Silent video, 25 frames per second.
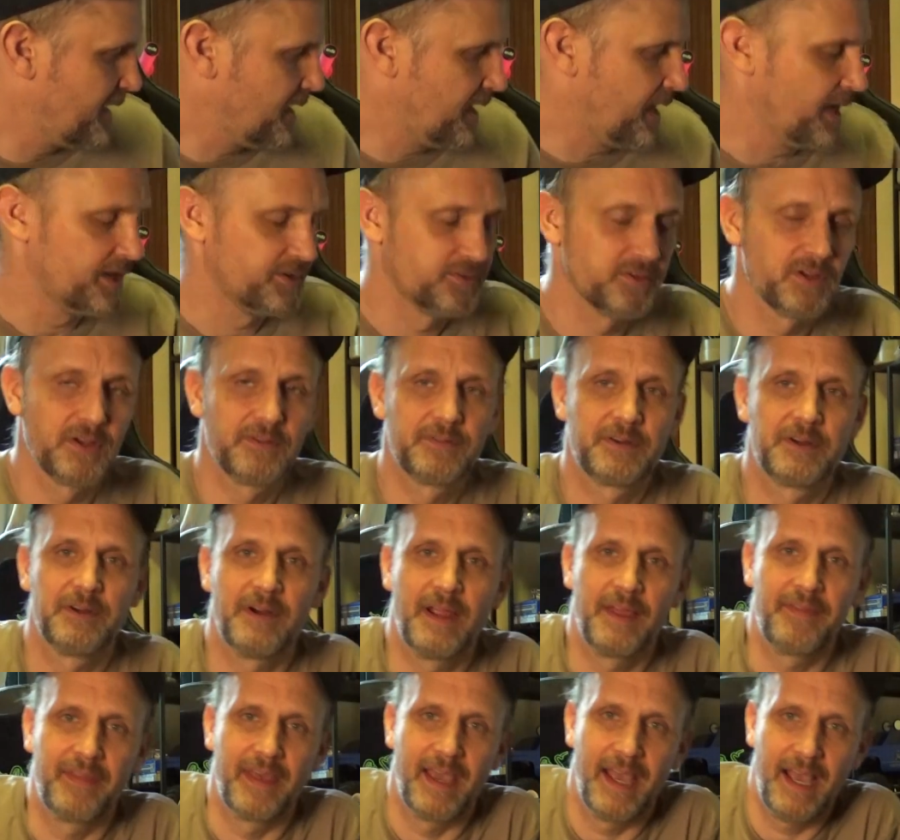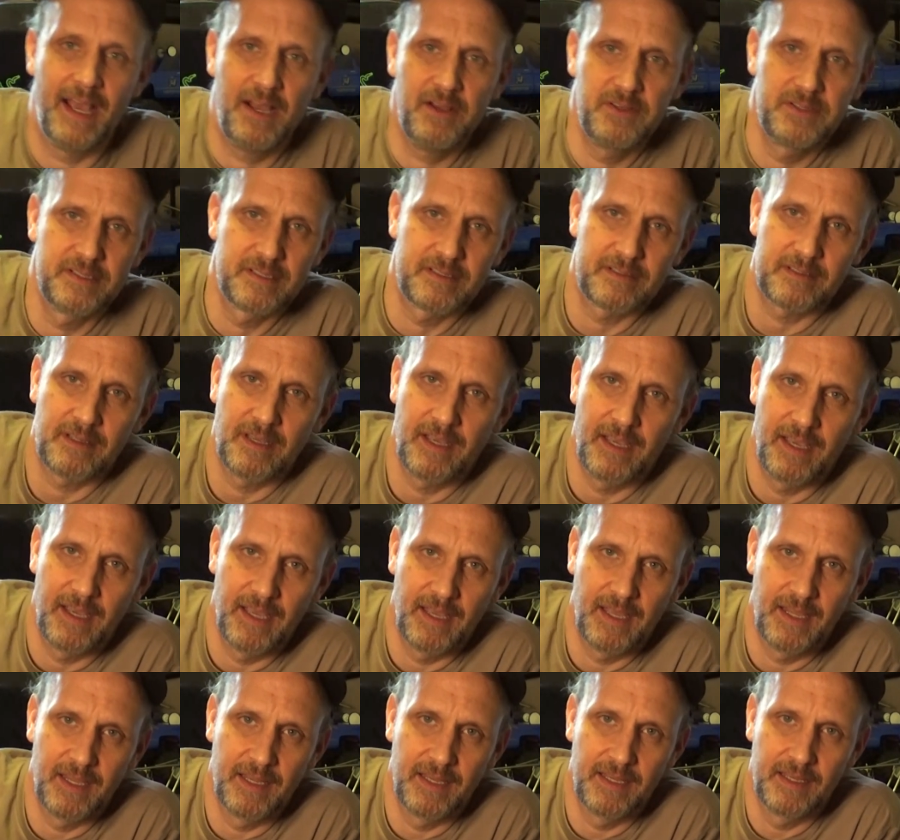I drove it around the house
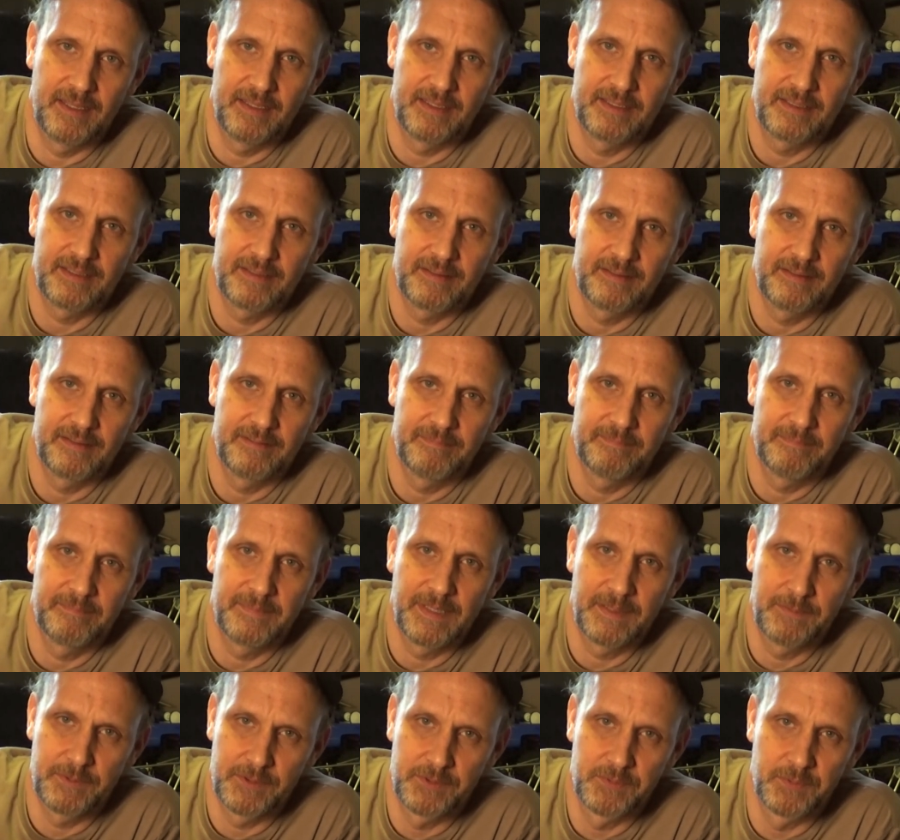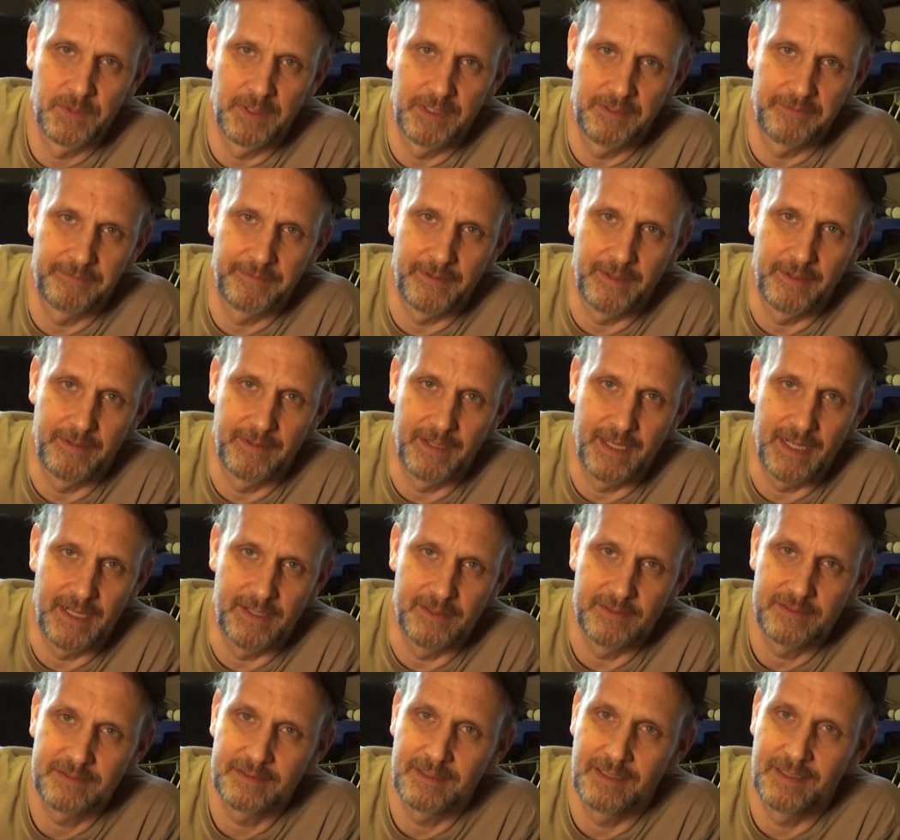and it was really fun in the
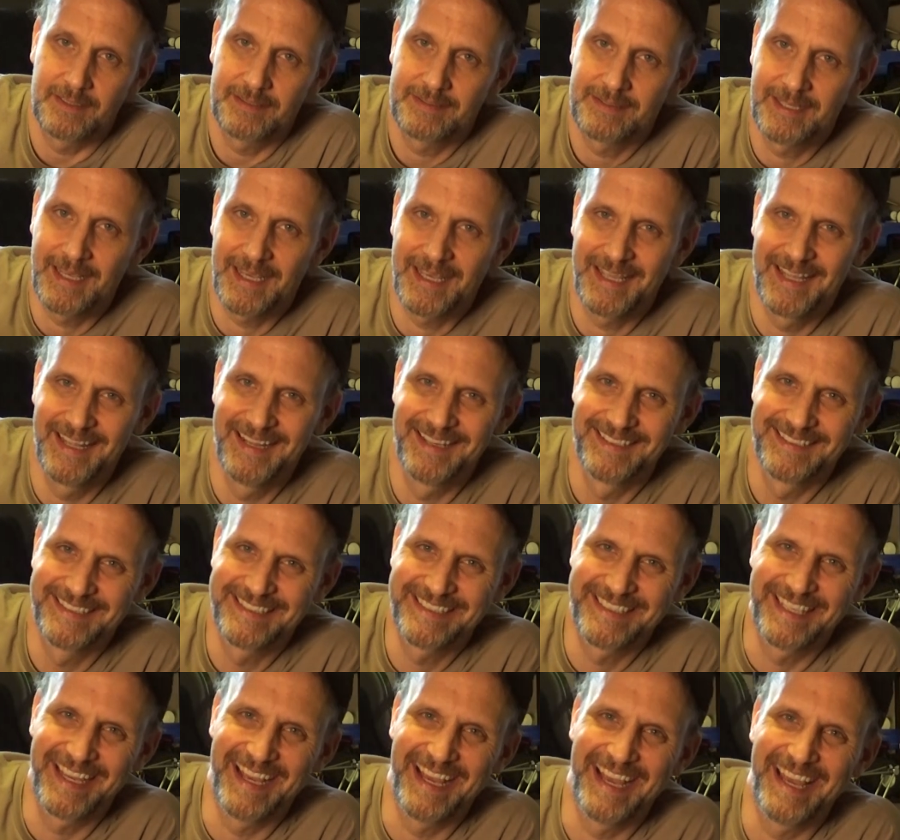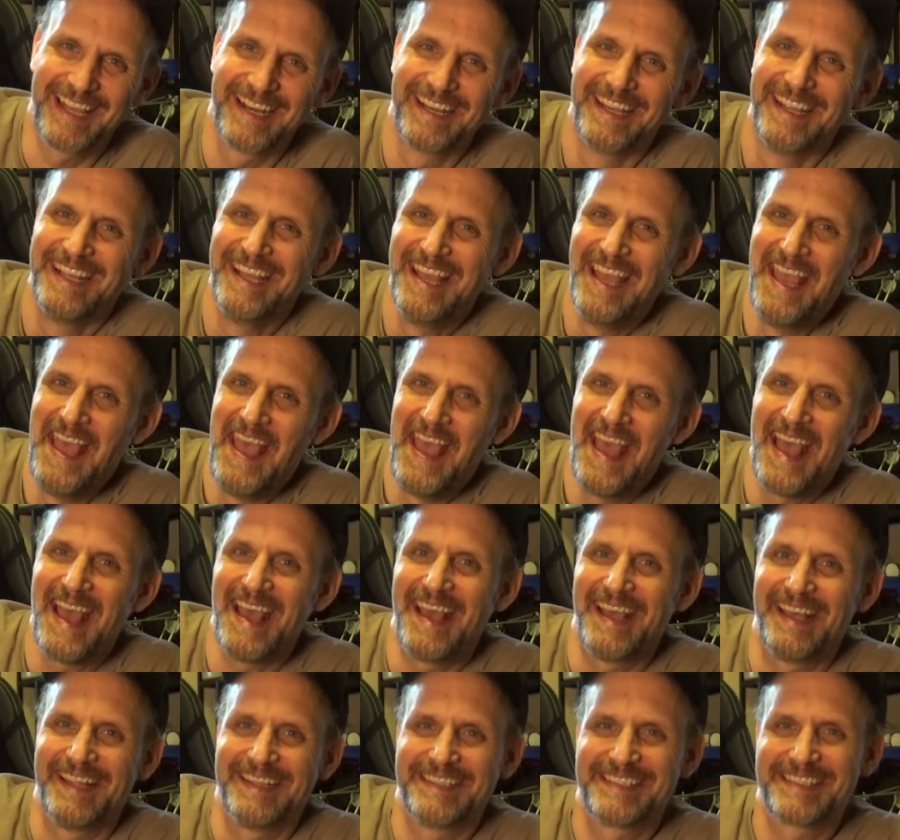house. So let's take it outside
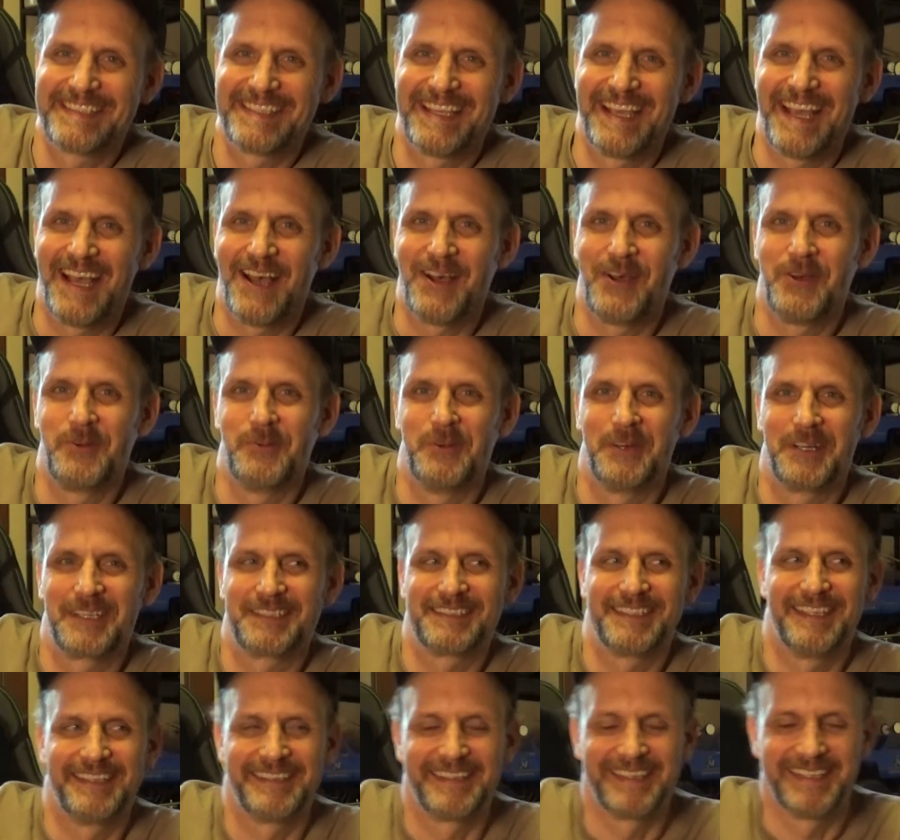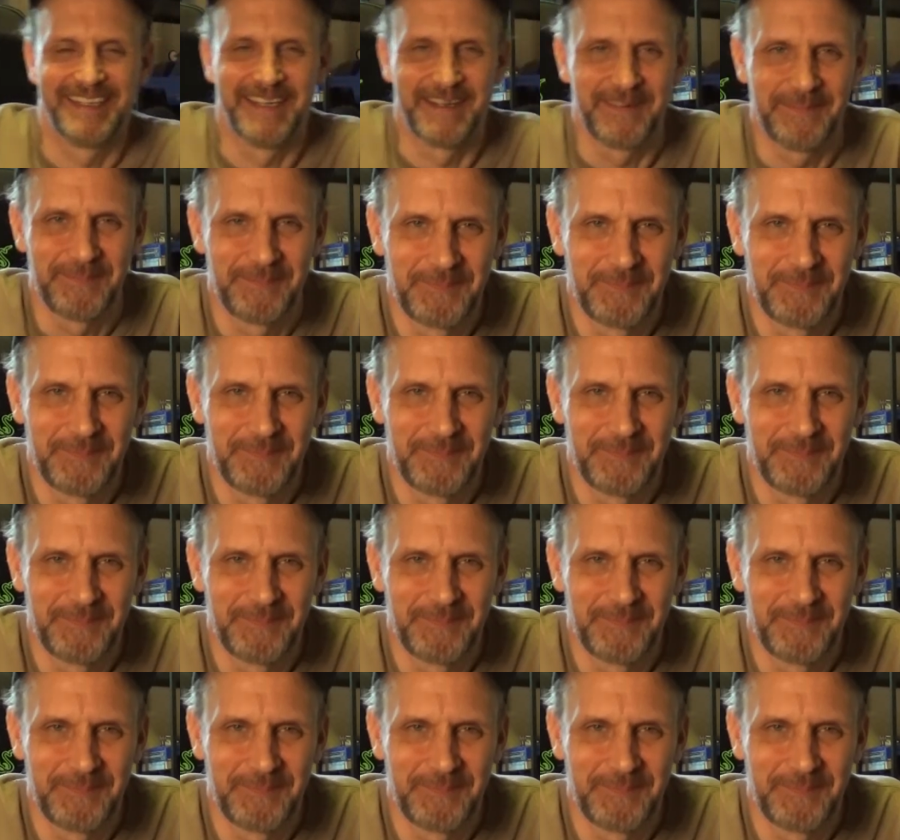and see how it works out there.